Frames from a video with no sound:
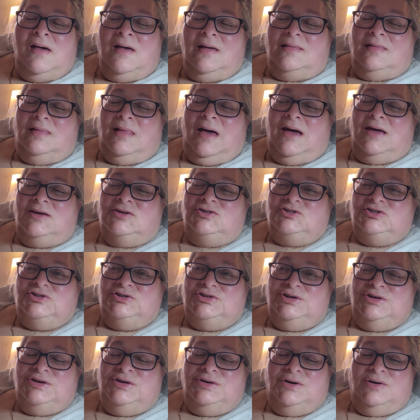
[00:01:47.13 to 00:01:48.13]
Last
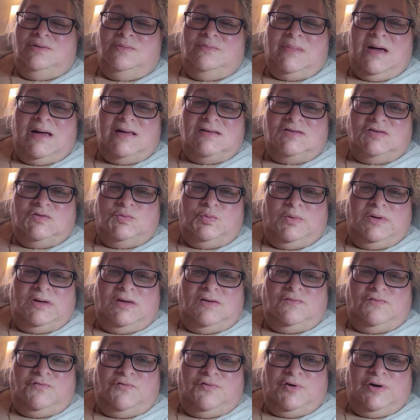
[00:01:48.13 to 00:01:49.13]
year, my
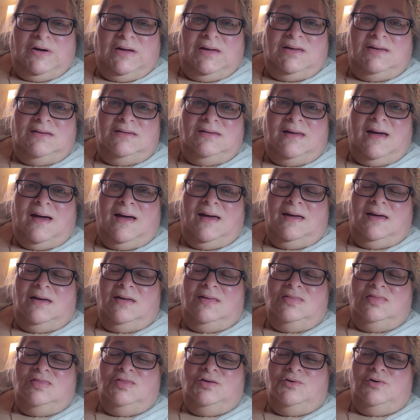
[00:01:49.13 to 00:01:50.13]
sweet friend
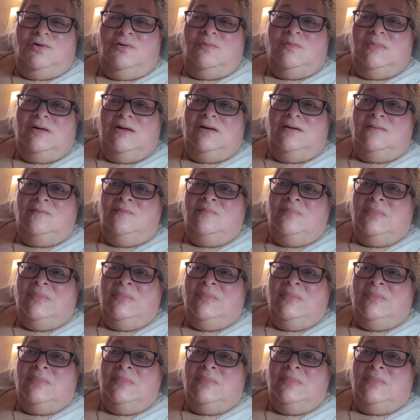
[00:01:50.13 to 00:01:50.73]
Diane Thurman,